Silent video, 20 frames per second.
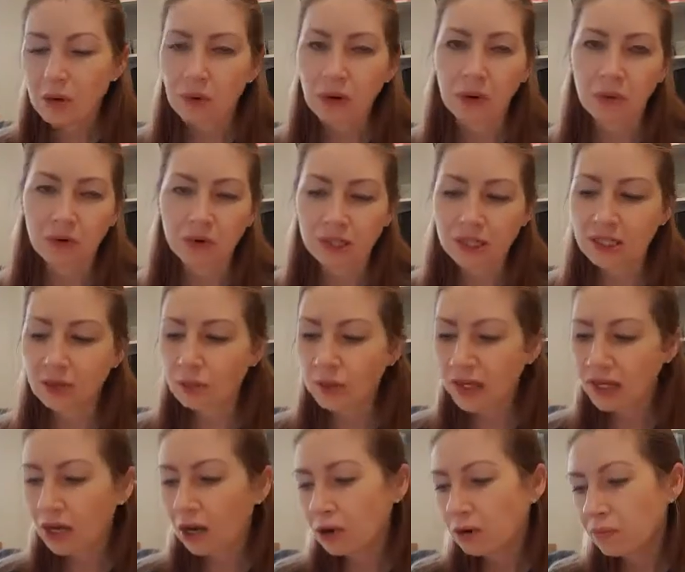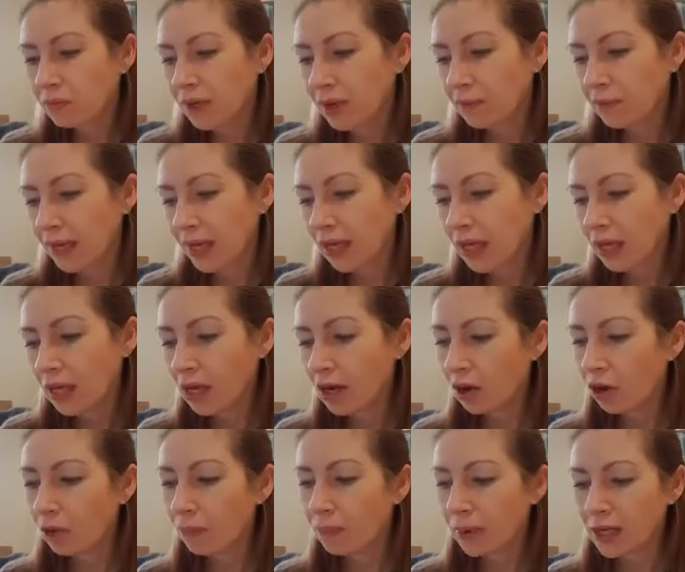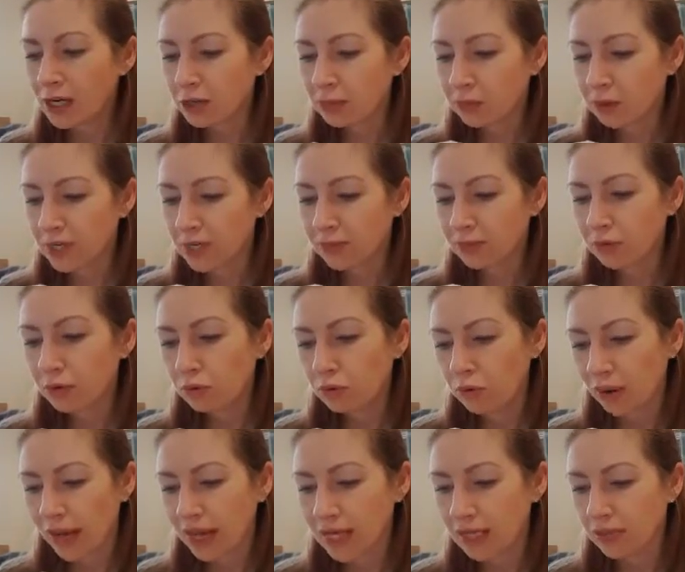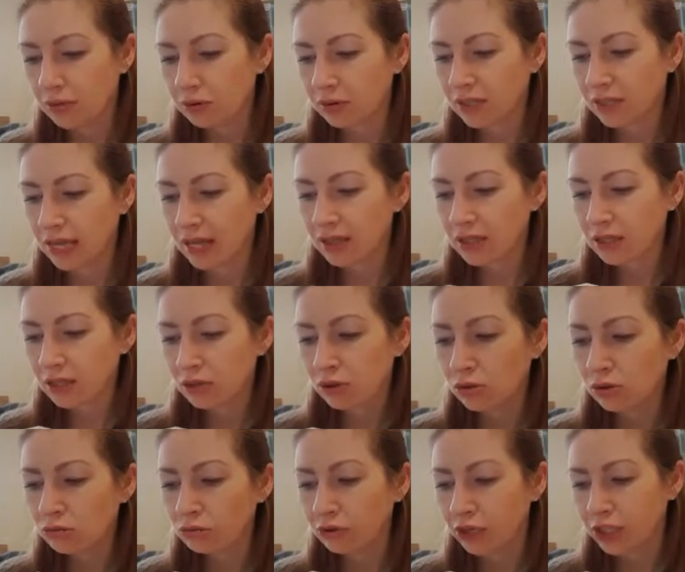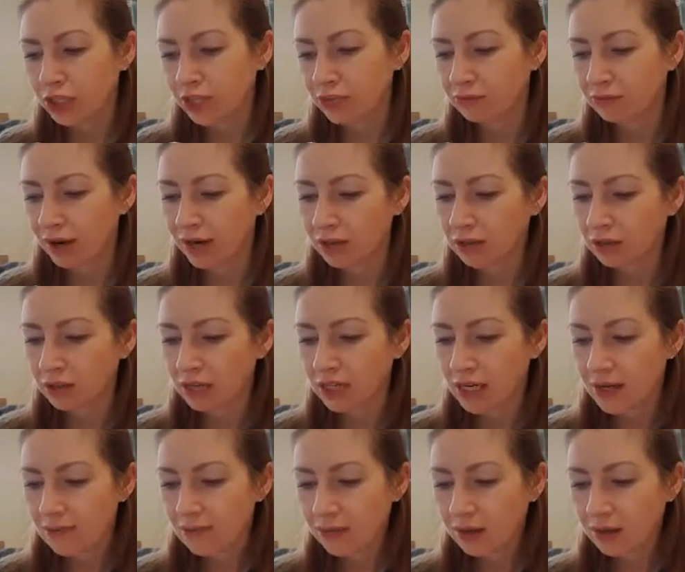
We wanted to win homecoming, or bench press small weight, or set the school rushing record.